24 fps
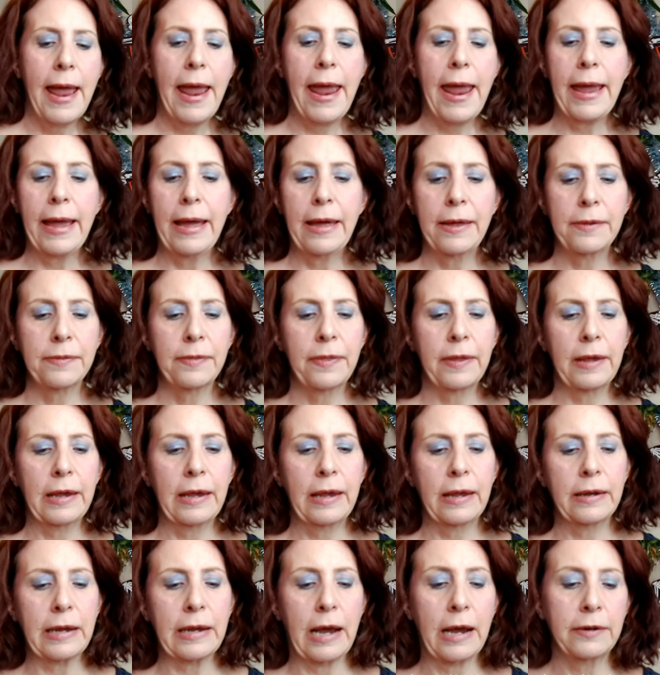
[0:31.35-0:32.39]
And
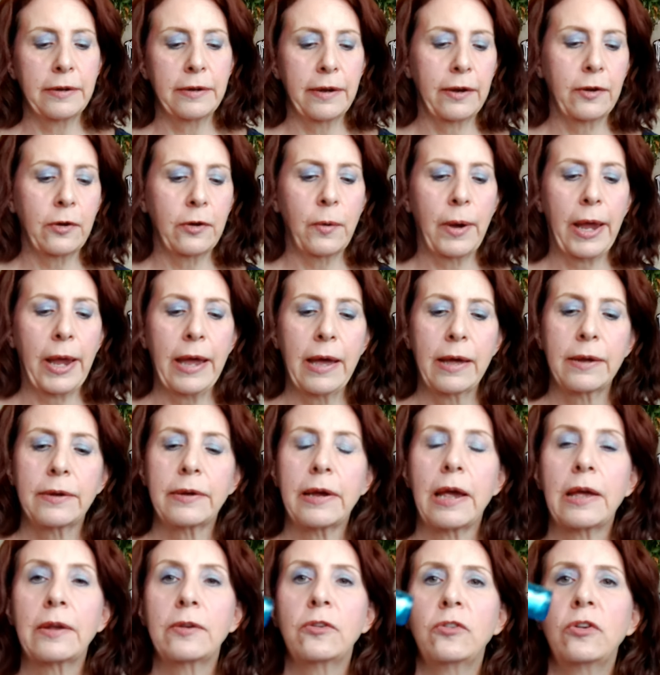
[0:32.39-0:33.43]
then I did go ahead
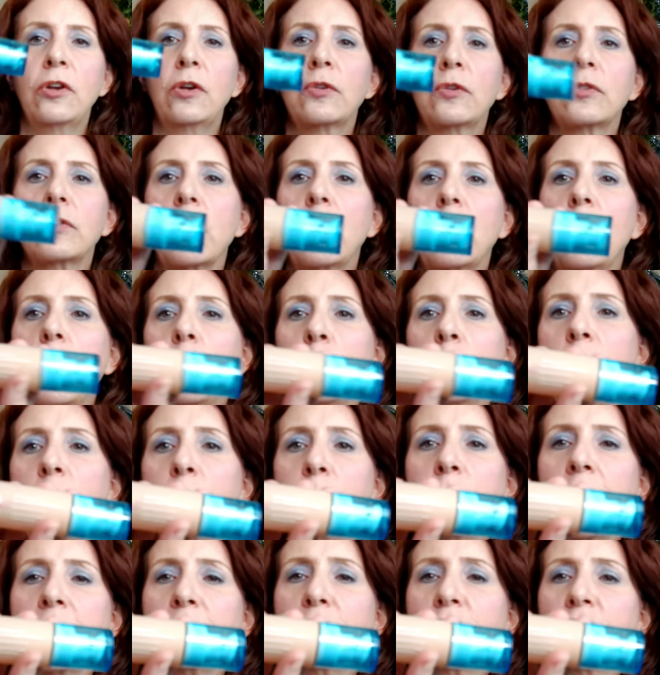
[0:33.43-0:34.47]
and use the
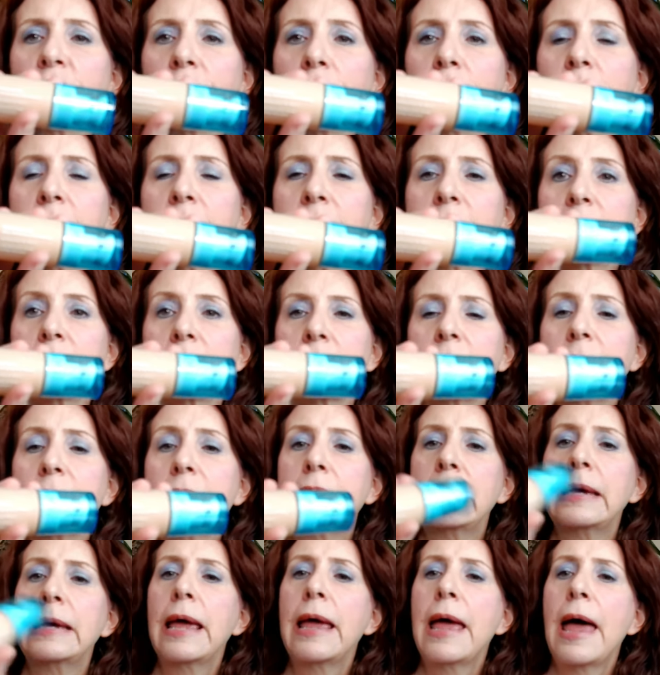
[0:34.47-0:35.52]
Uoma by Sharon
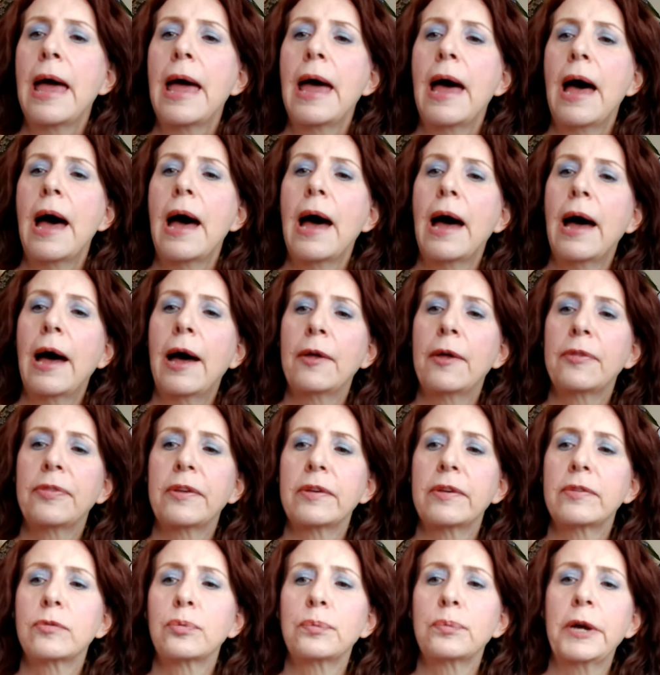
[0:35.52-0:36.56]
C. Uh,
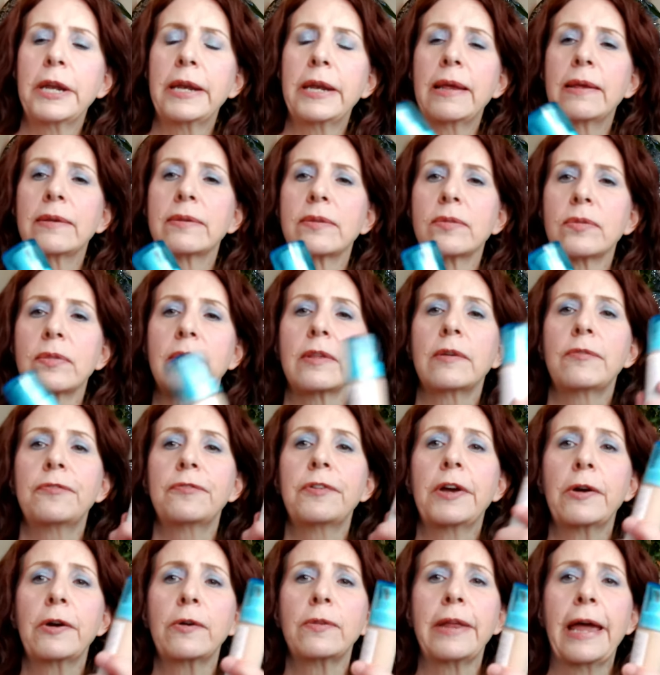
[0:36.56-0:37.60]
this one is the
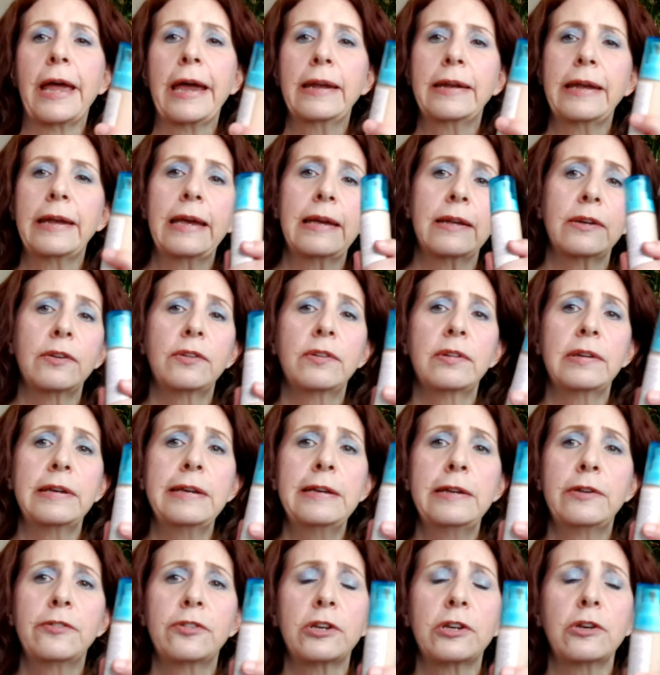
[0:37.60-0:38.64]
Fair Lady in
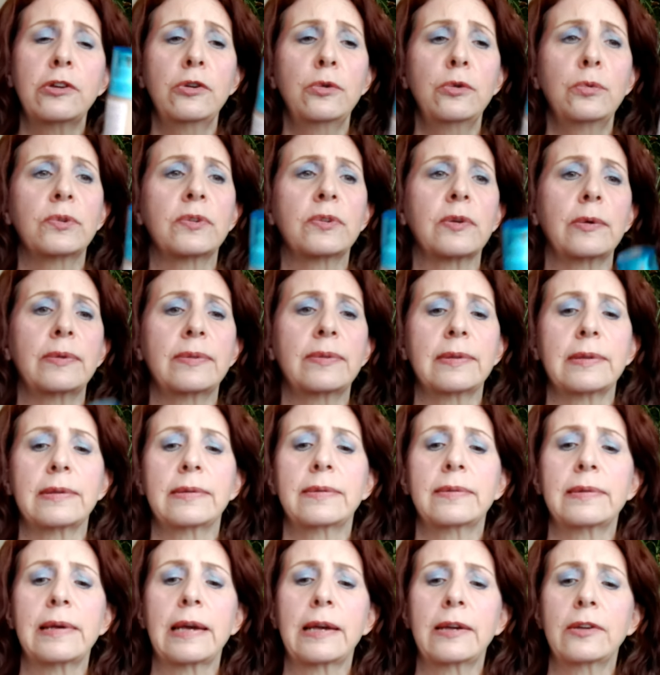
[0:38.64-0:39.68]
T2, so it's the
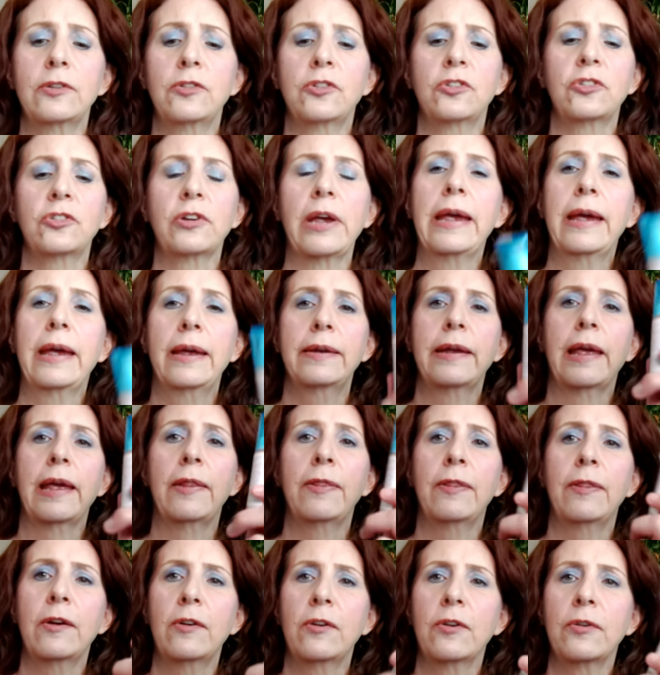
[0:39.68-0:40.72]
second shade,
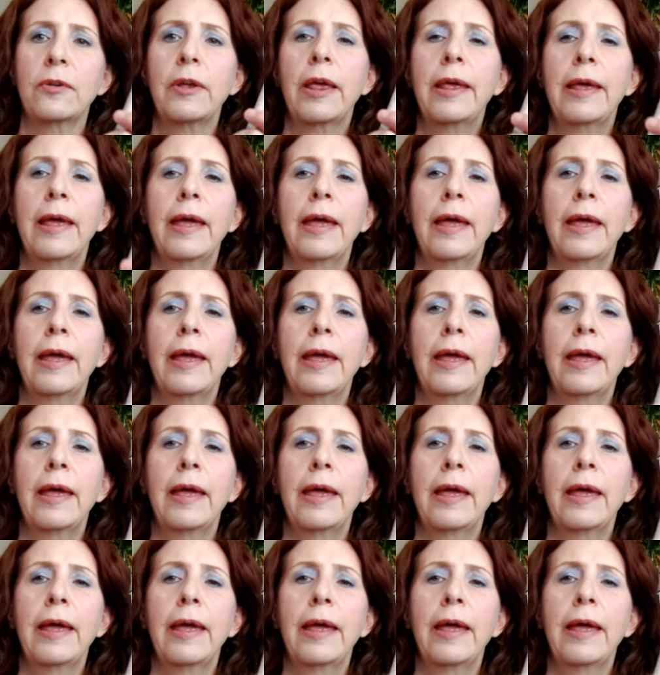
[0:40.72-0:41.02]
and they're,